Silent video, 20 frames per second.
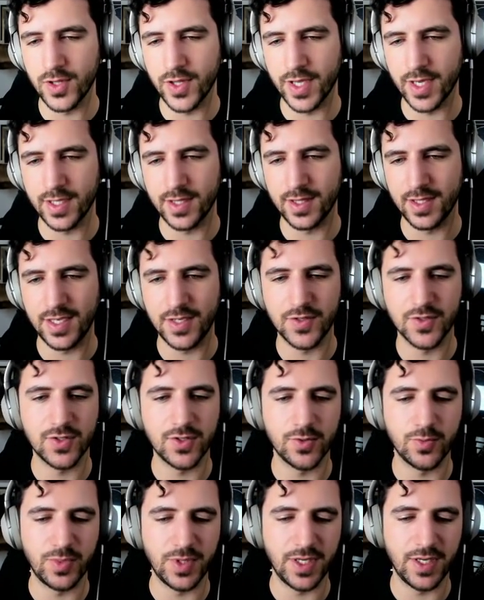that needs
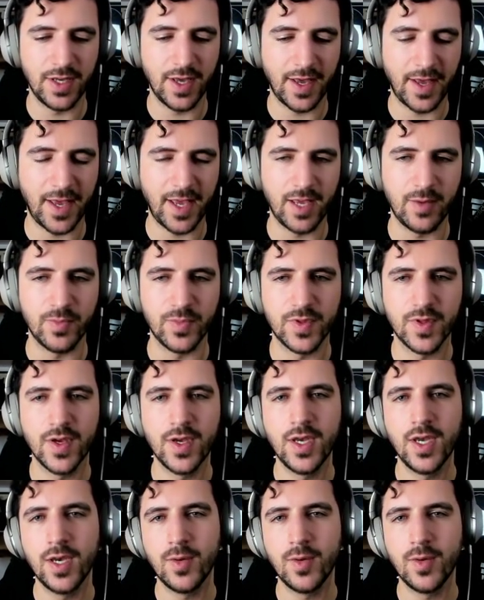to be aimed.